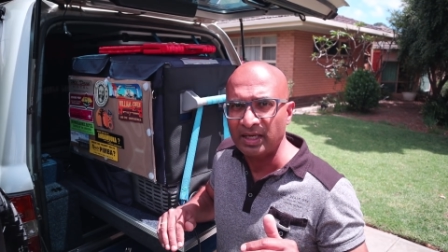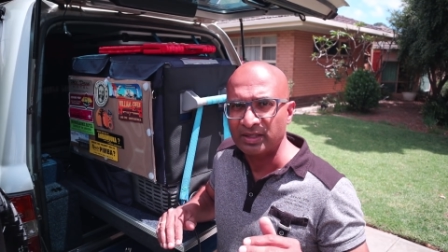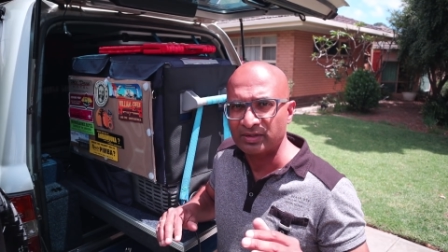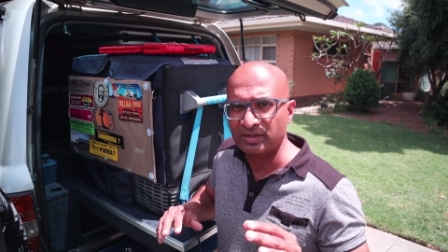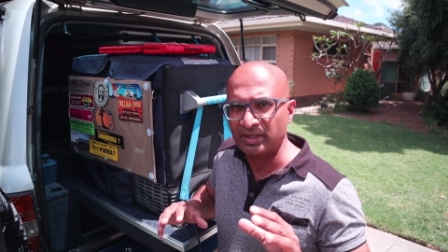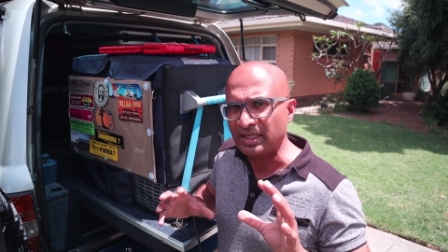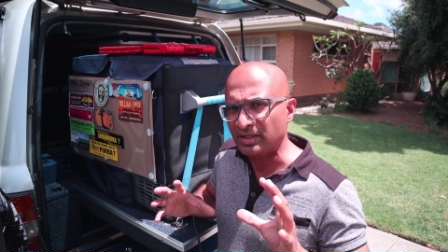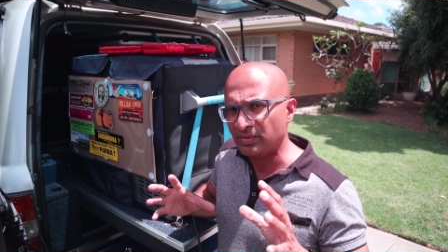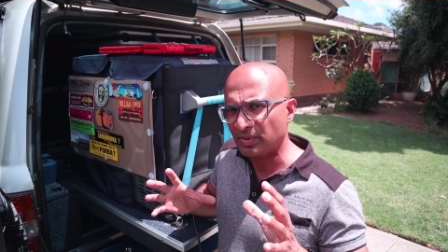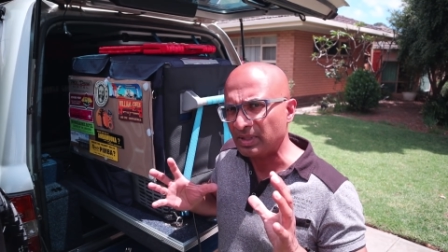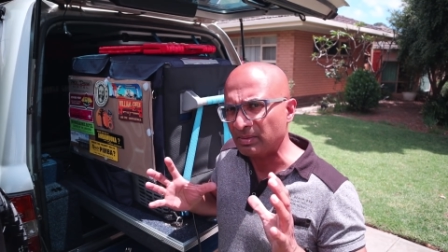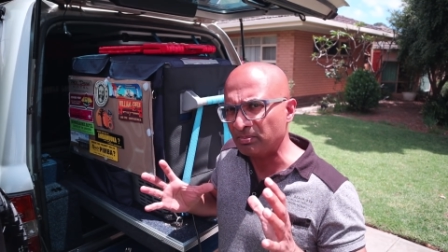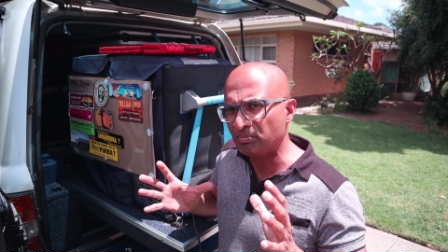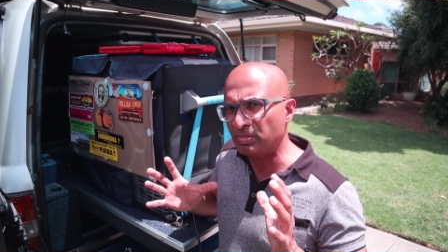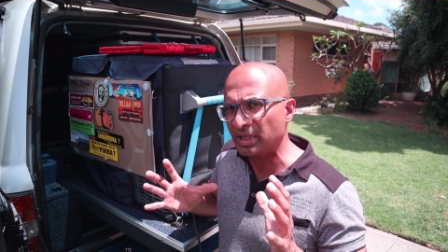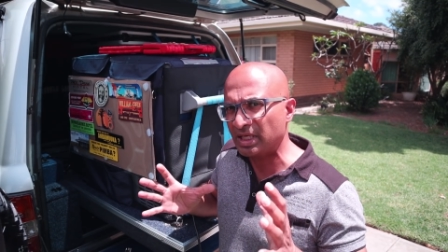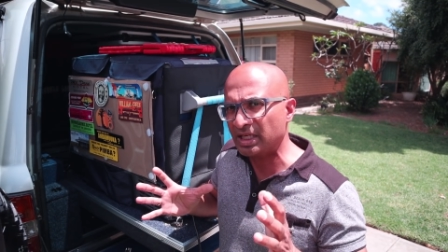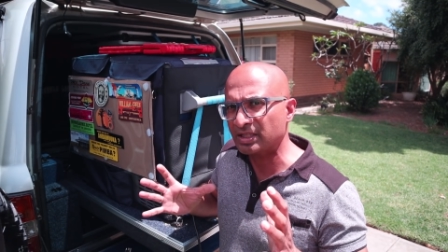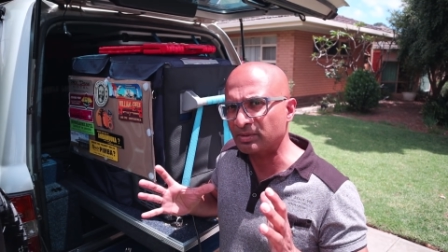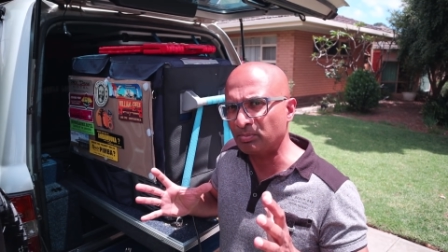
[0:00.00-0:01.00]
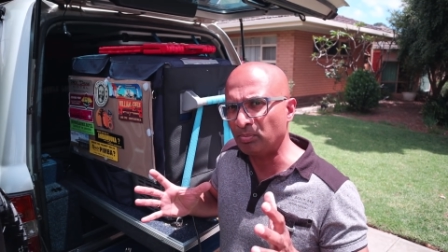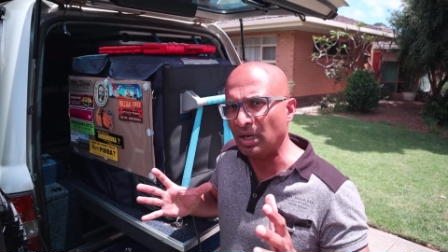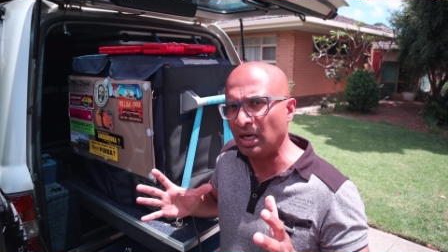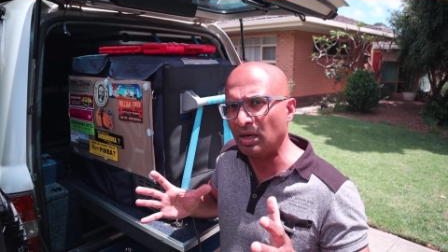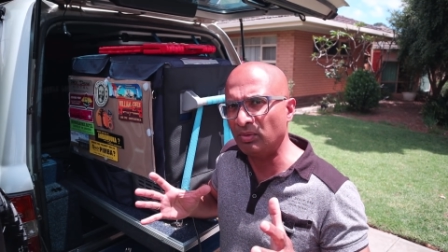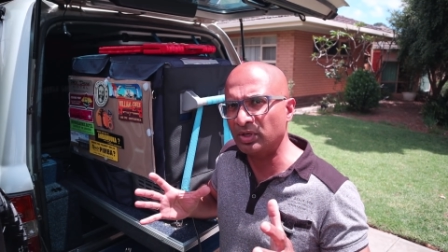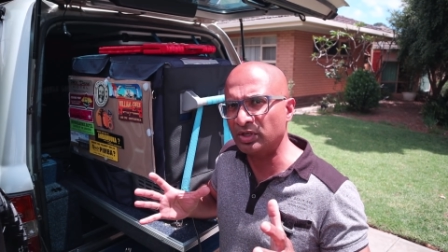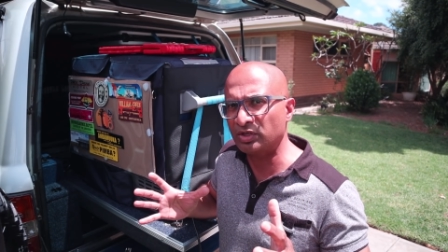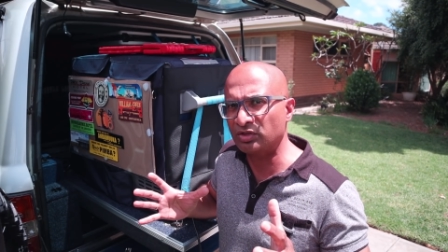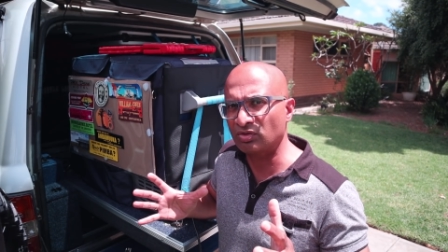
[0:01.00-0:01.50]
So that's where the biggest
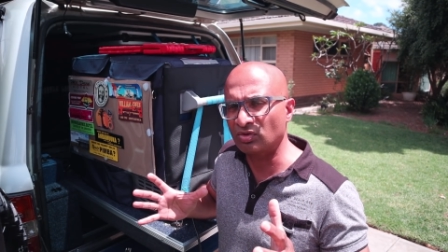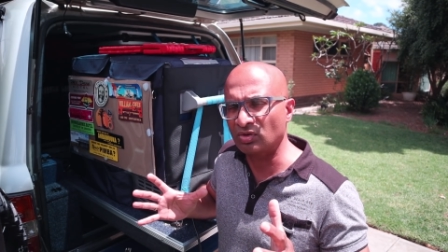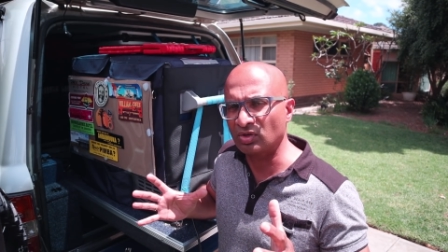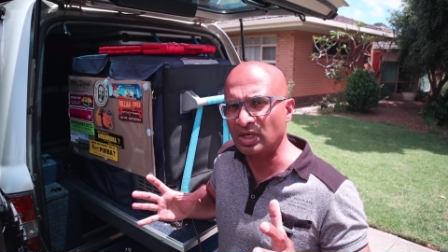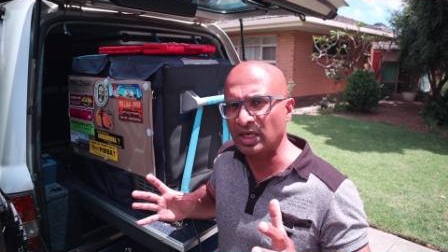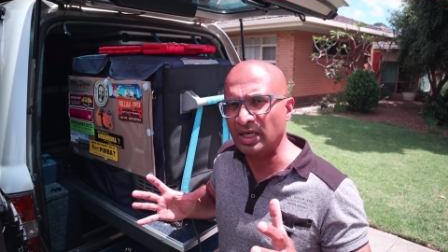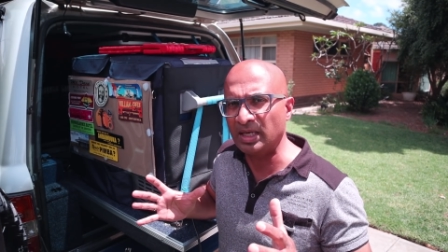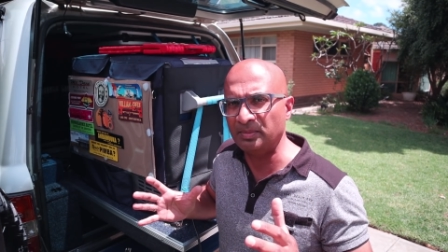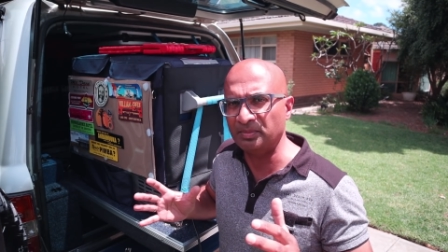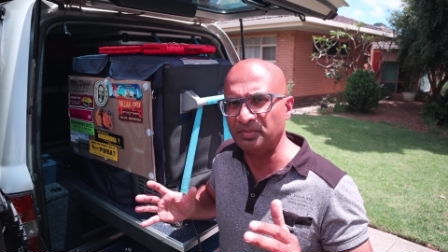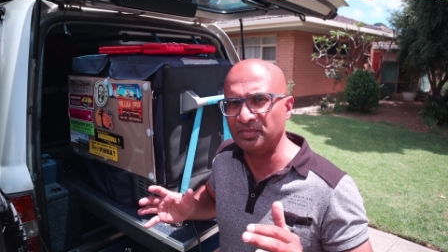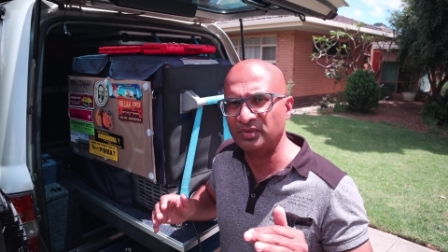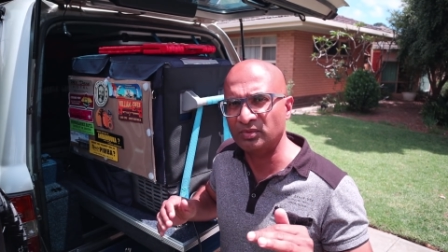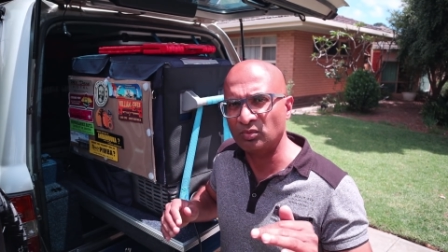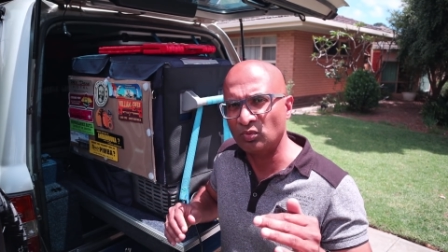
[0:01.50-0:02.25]
power draw comes.